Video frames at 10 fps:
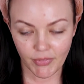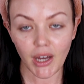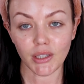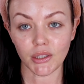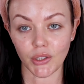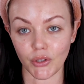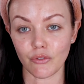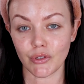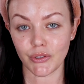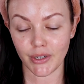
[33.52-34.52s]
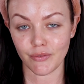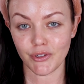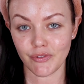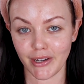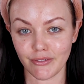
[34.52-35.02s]
A lot of you love
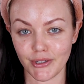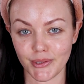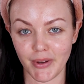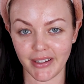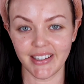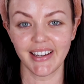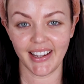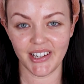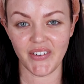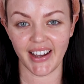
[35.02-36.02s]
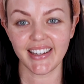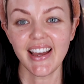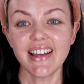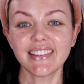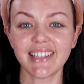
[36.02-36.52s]
Divine Rose 1. Anyway,
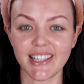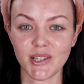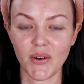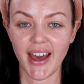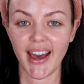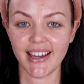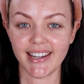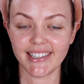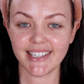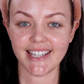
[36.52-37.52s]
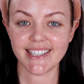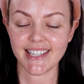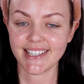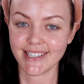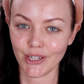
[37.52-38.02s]
let's go ahead and
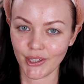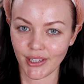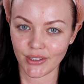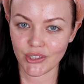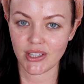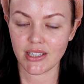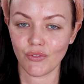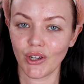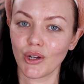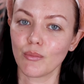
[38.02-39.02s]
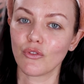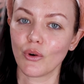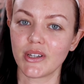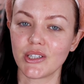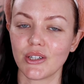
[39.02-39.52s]
get stuck into this video.
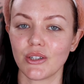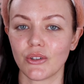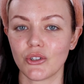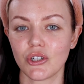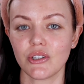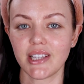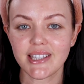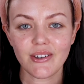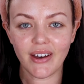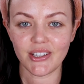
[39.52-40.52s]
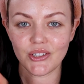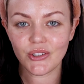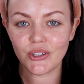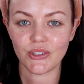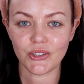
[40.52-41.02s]
Before we do, you know the drill, let's go ahead and do
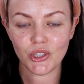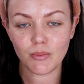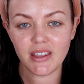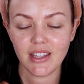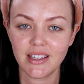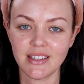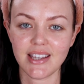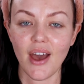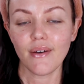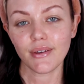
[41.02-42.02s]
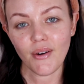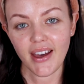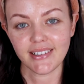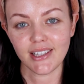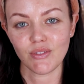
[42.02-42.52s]
the YouTubey things. Go
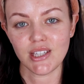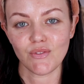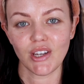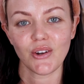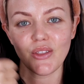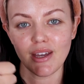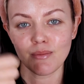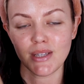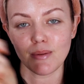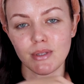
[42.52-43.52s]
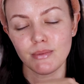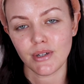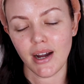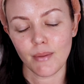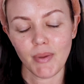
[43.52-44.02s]
ahead and give this video a thumbs up,
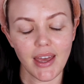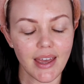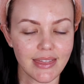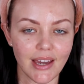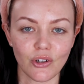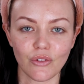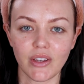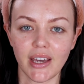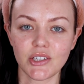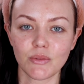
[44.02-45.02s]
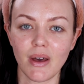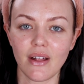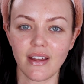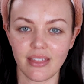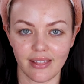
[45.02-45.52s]
subscribe, hit that notification
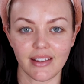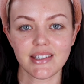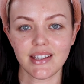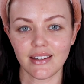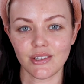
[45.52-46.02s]
bell, and let's get